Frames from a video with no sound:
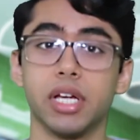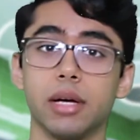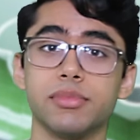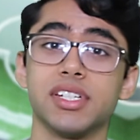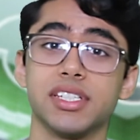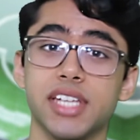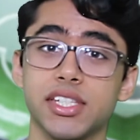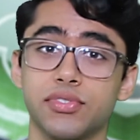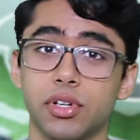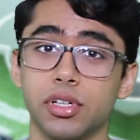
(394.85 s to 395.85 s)
becomes
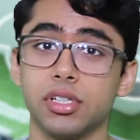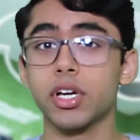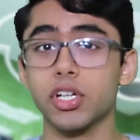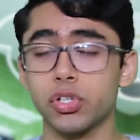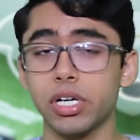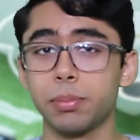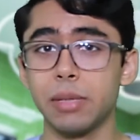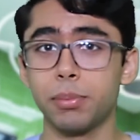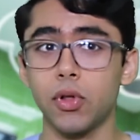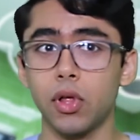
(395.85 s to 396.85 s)
successful, you can
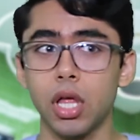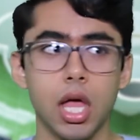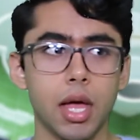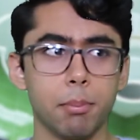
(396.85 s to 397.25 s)
treat people